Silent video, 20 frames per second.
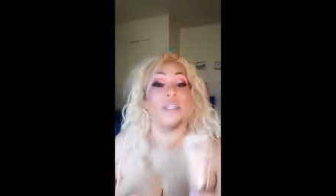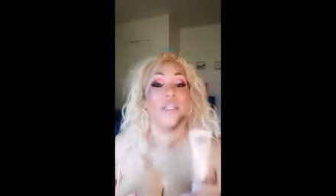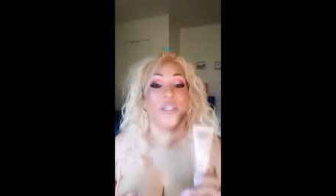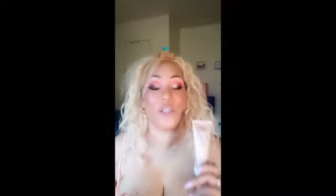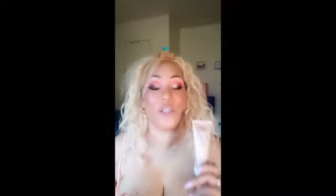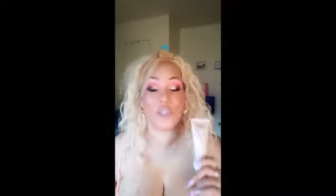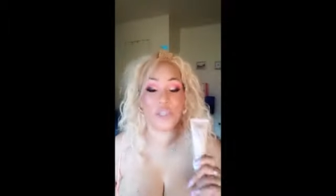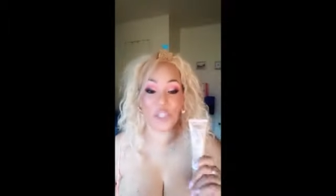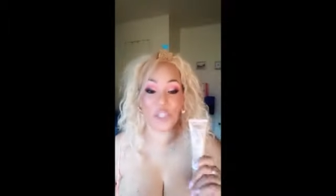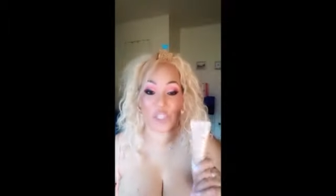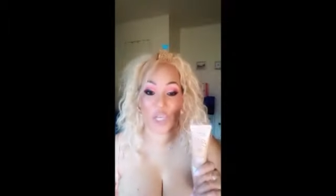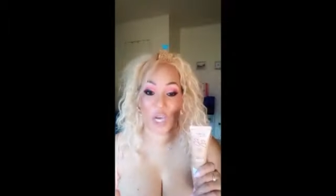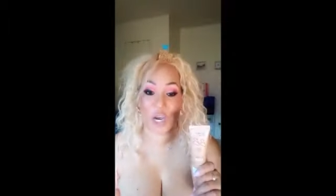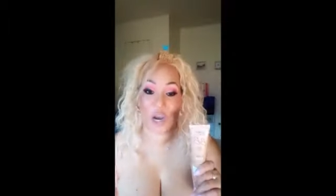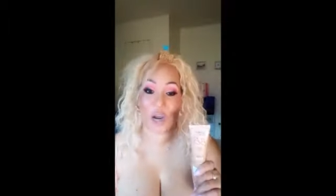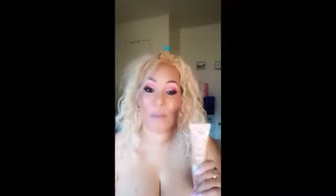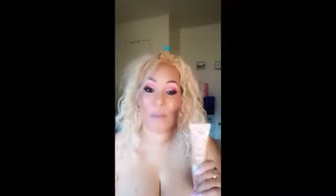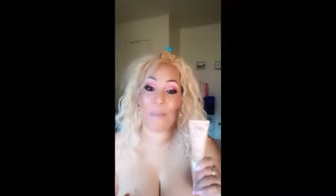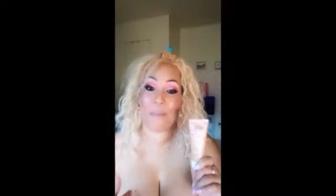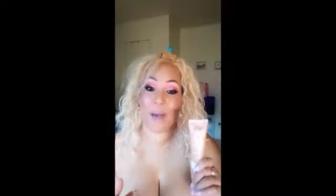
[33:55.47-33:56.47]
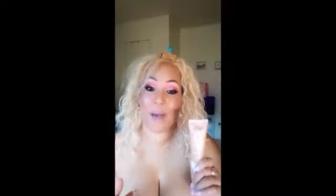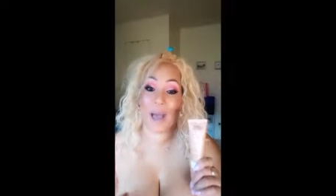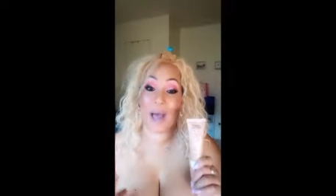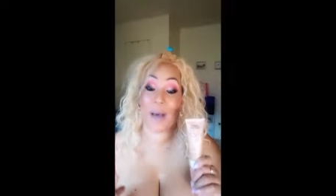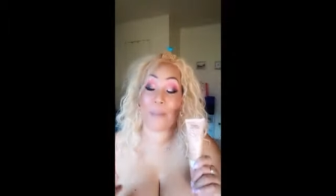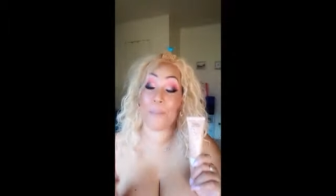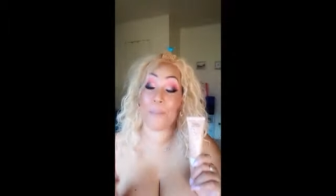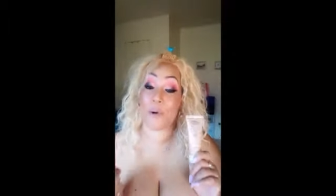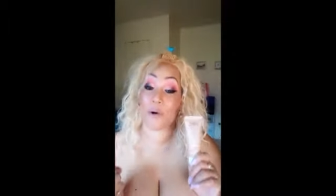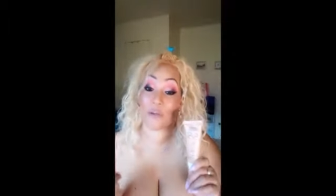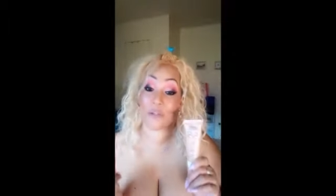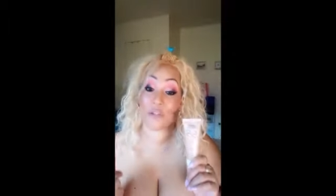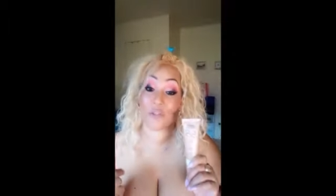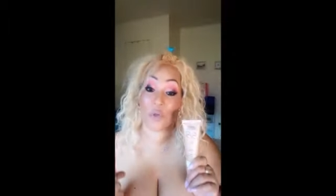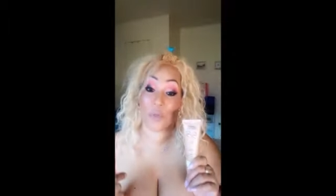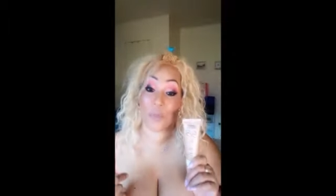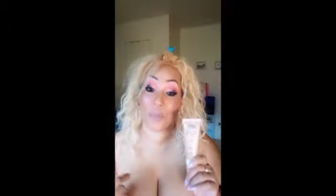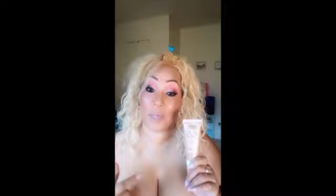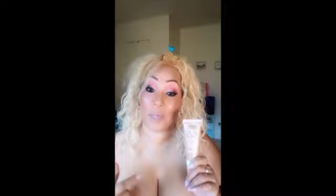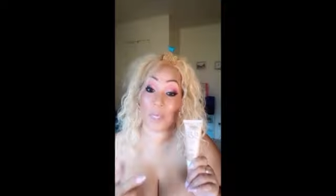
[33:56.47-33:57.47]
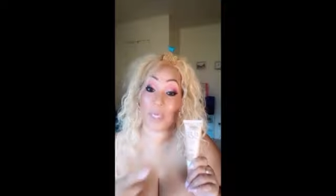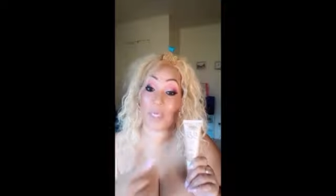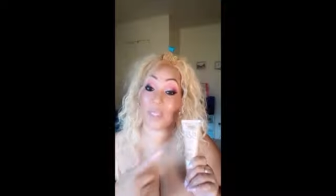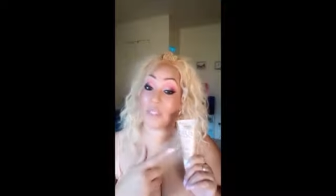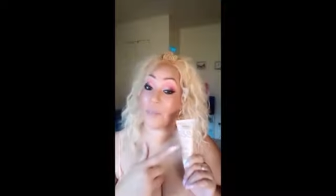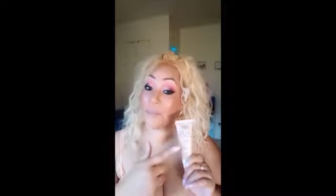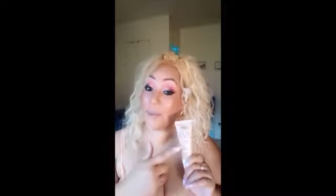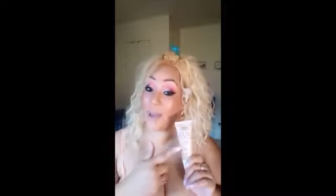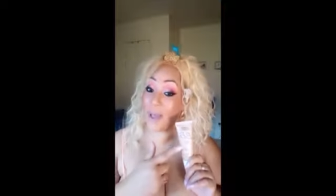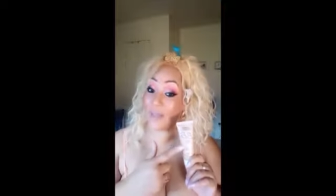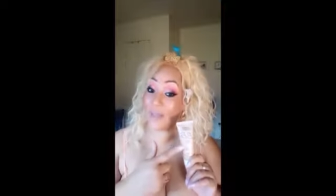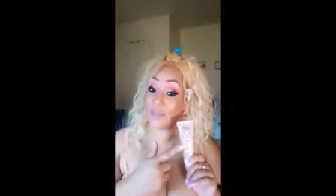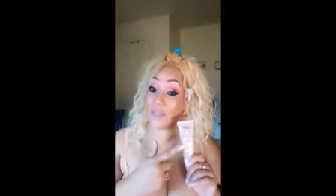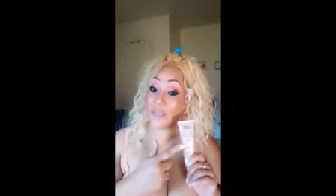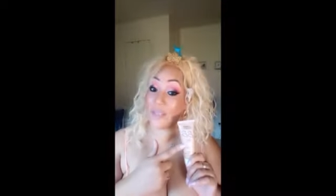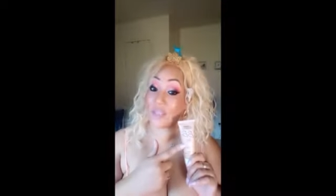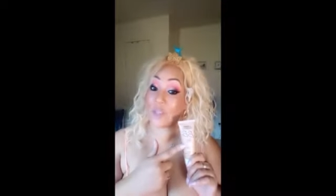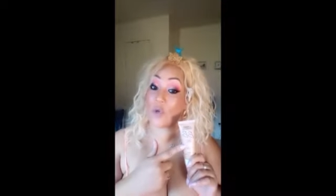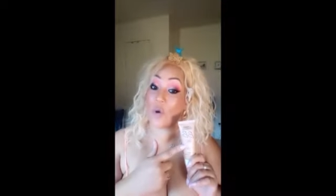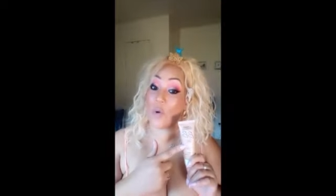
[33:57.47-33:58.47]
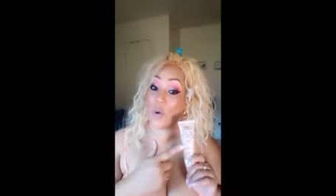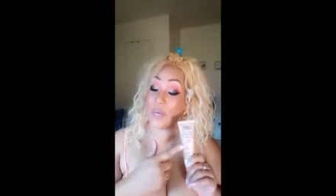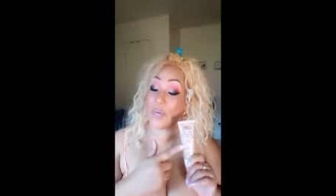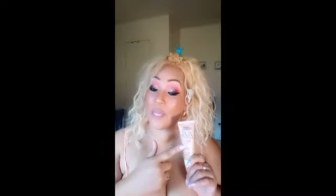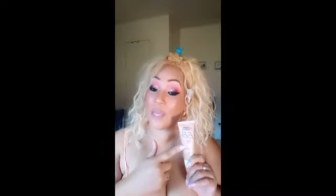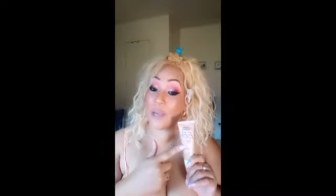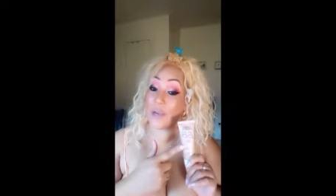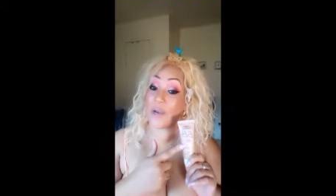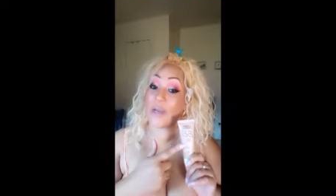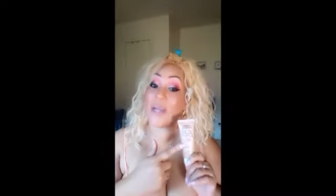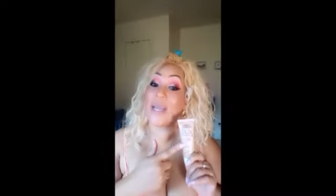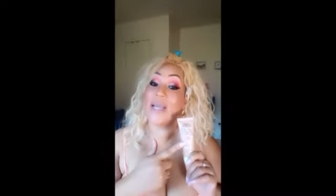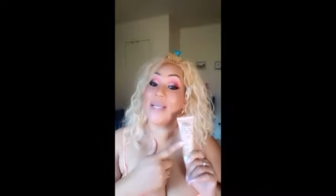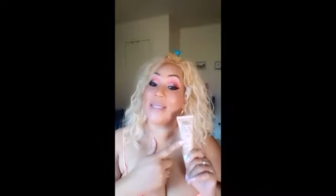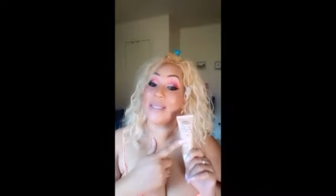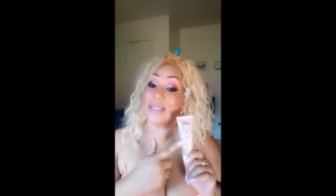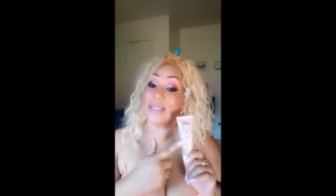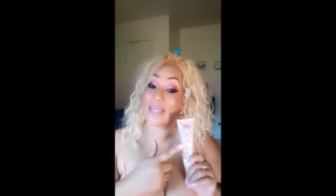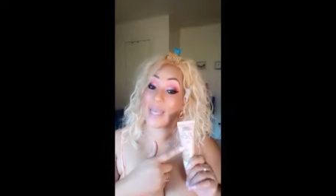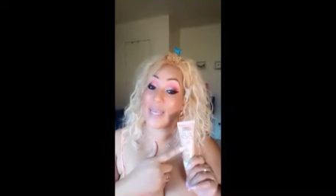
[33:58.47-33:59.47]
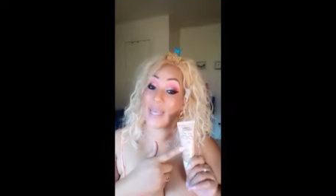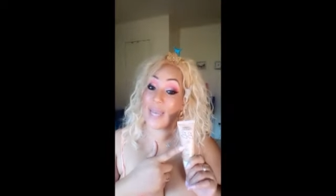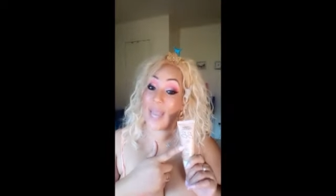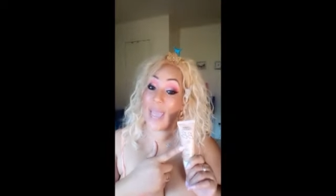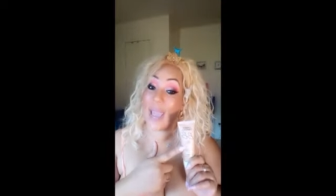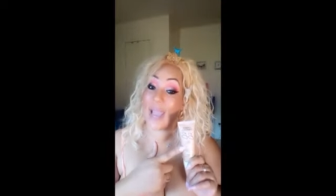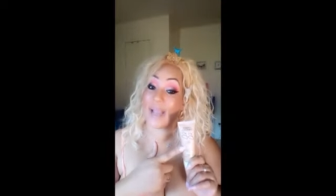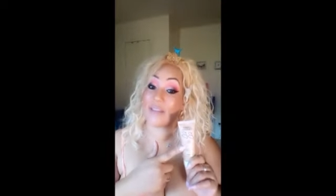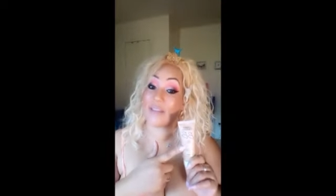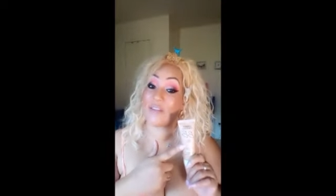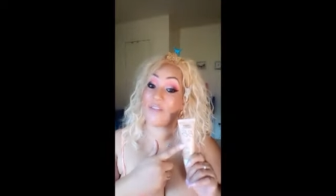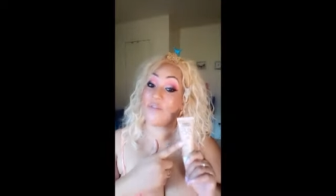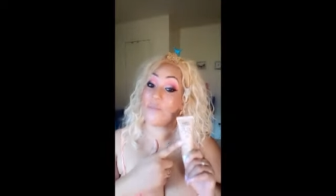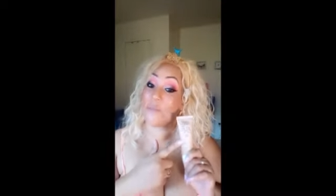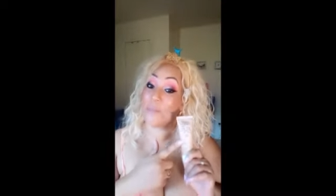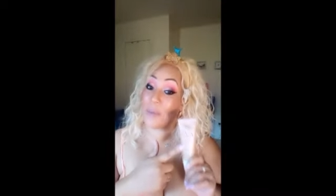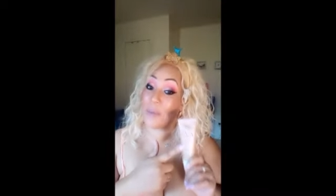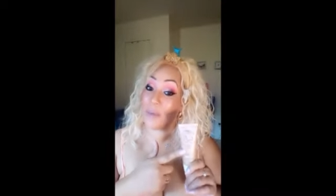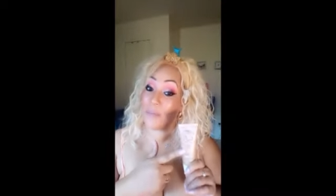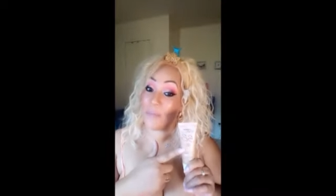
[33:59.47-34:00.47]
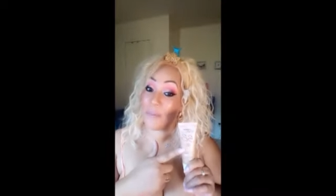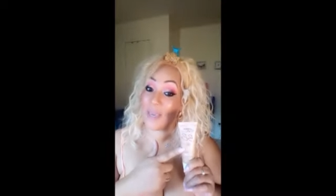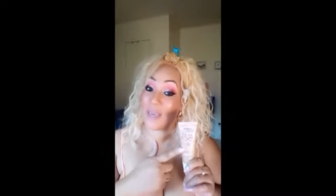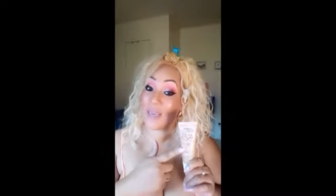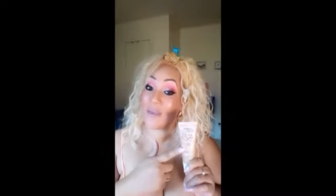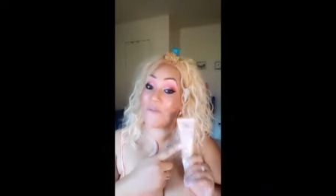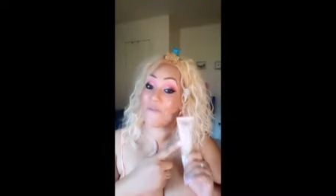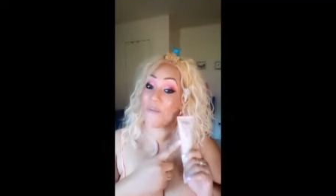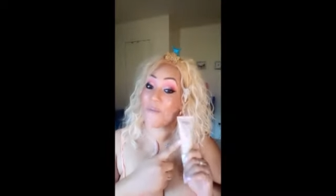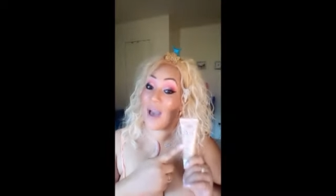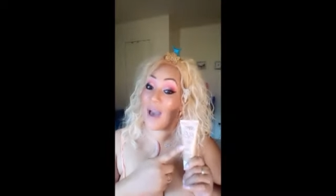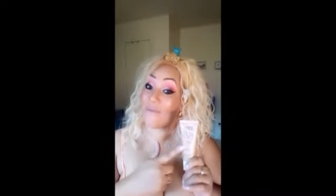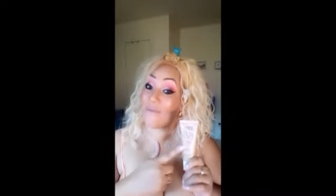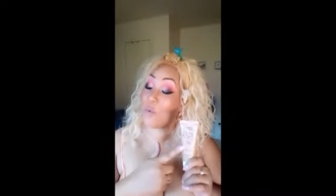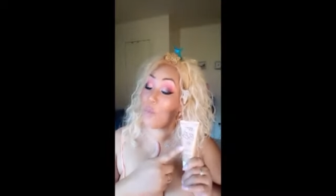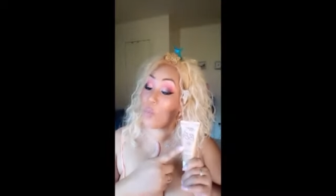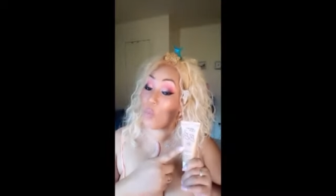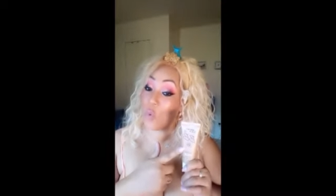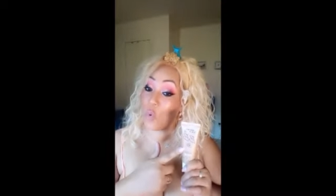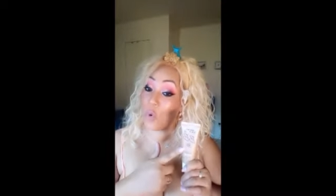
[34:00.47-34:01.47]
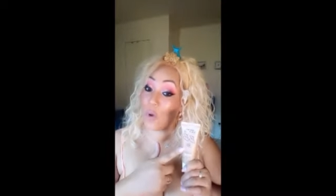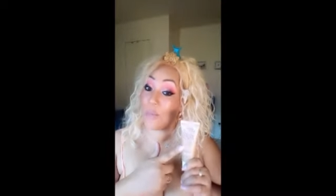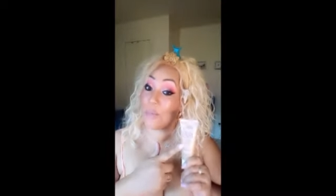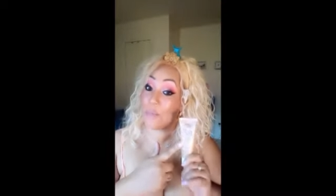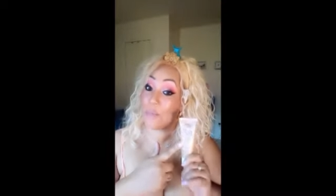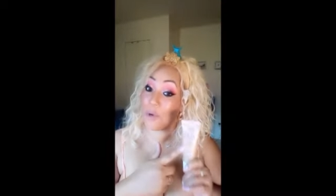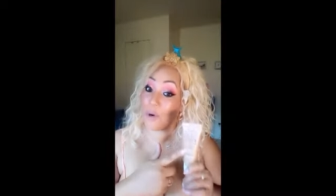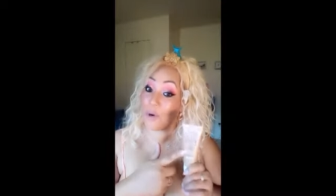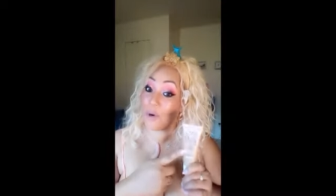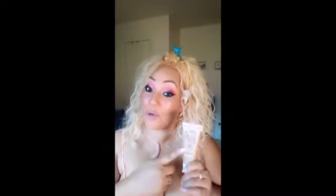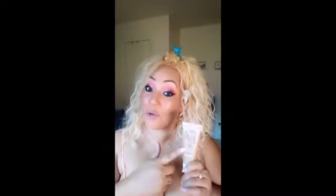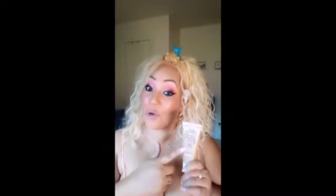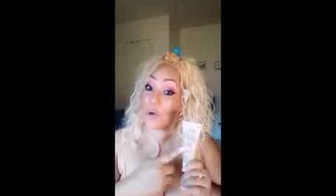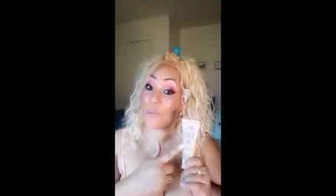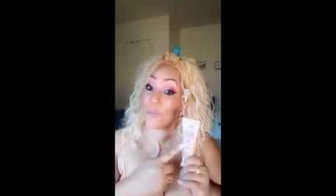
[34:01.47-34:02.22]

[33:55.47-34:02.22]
to share my personal opinions about this Garnier Skin Active BB 5 in 1 Miracle